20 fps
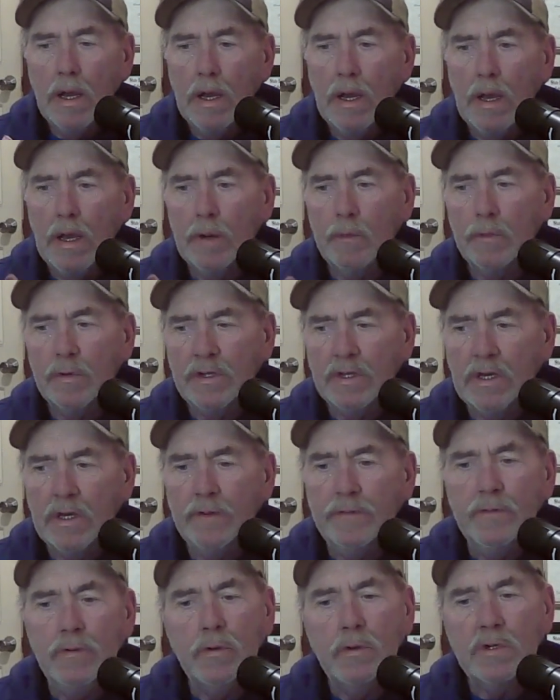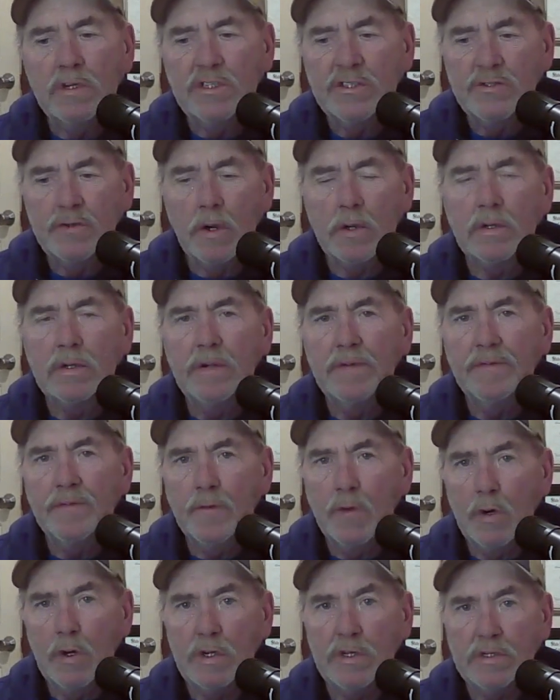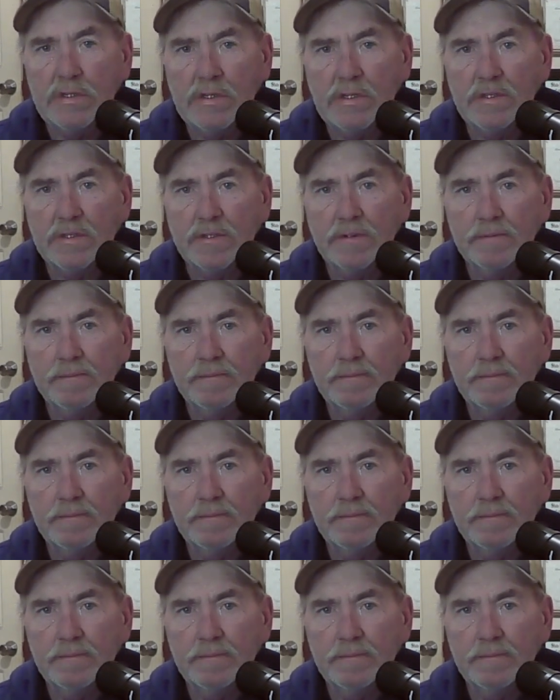and would give you constructive criticism